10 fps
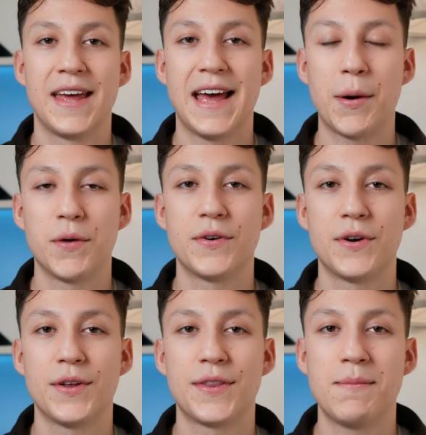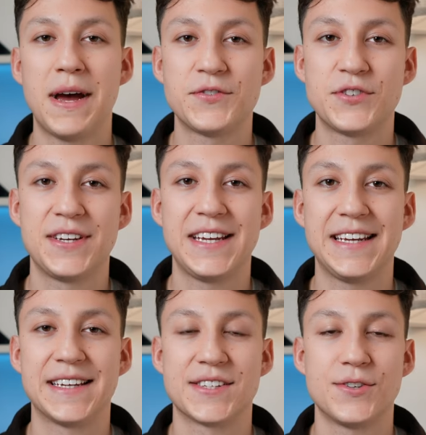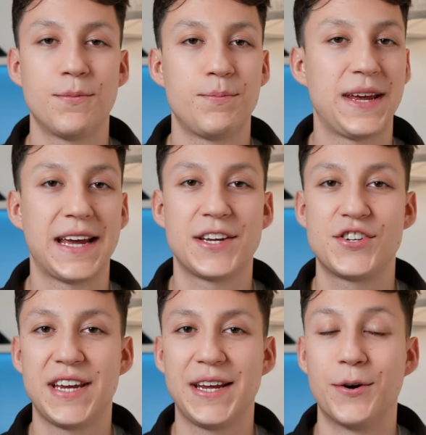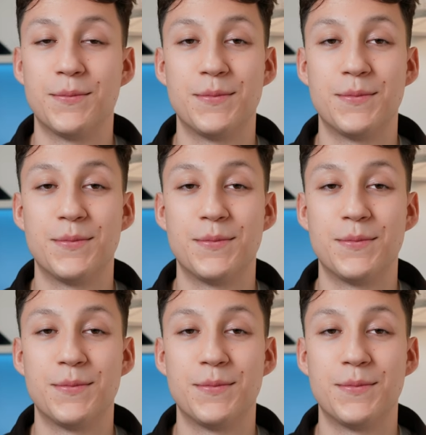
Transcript: However, the maths you need is not PhD or